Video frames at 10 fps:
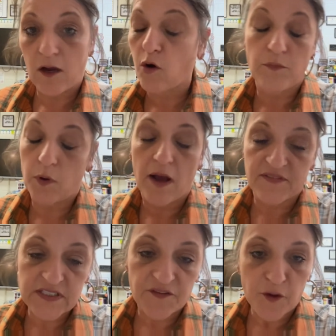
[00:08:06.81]
or
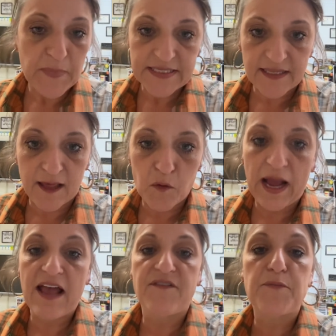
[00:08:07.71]
obviously if they're missing, they won't
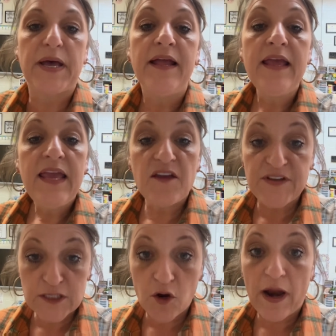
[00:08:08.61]
have it, but if
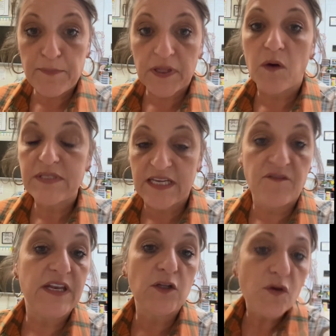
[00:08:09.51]
it's a grade below a
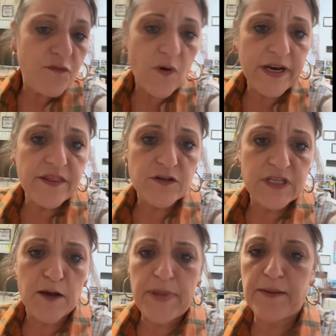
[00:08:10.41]
70, look for it in their
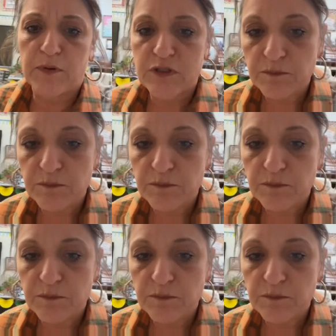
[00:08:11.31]
signed papers.